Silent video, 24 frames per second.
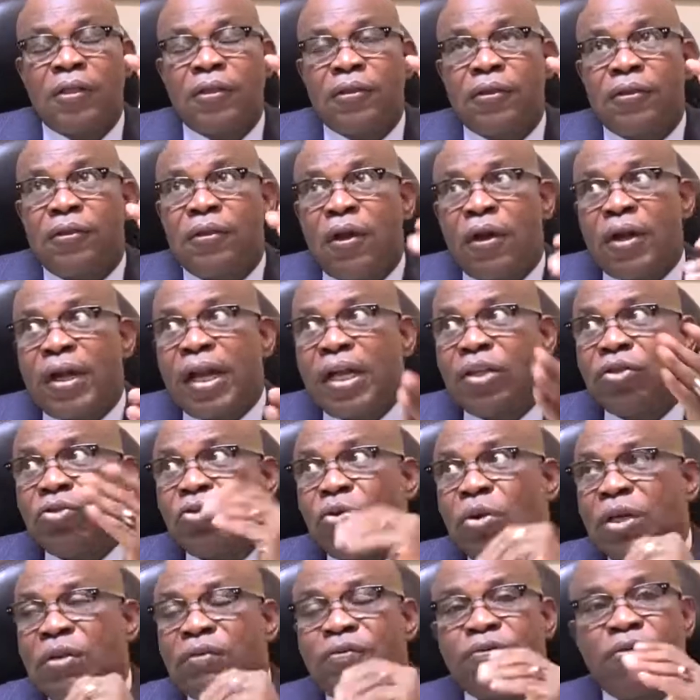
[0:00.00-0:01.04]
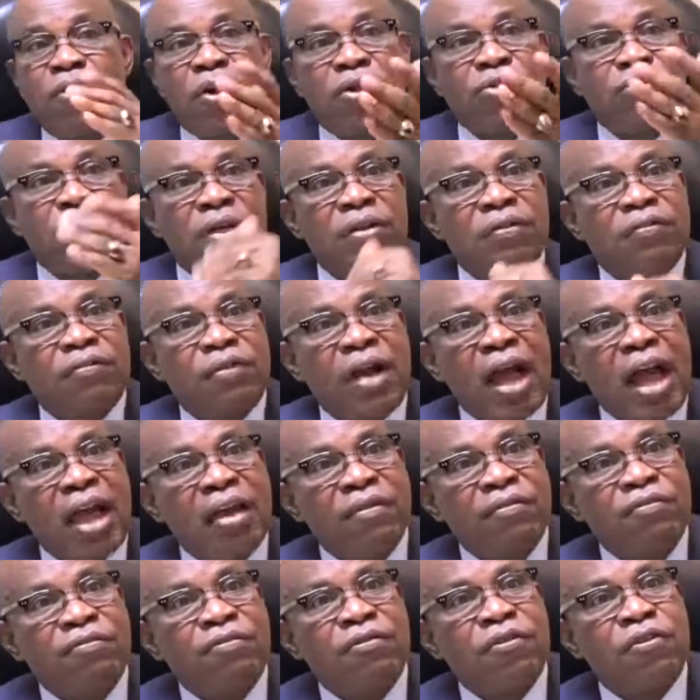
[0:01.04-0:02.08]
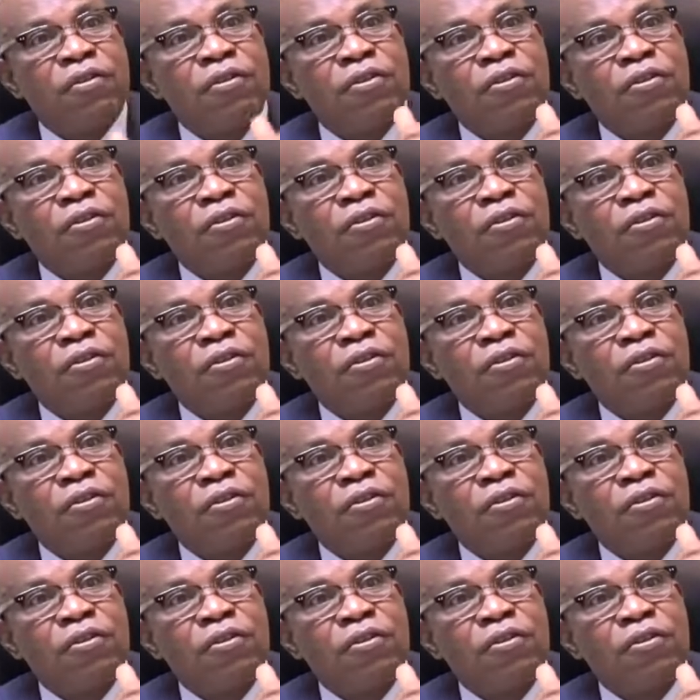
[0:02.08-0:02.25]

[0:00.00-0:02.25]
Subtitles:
The other 25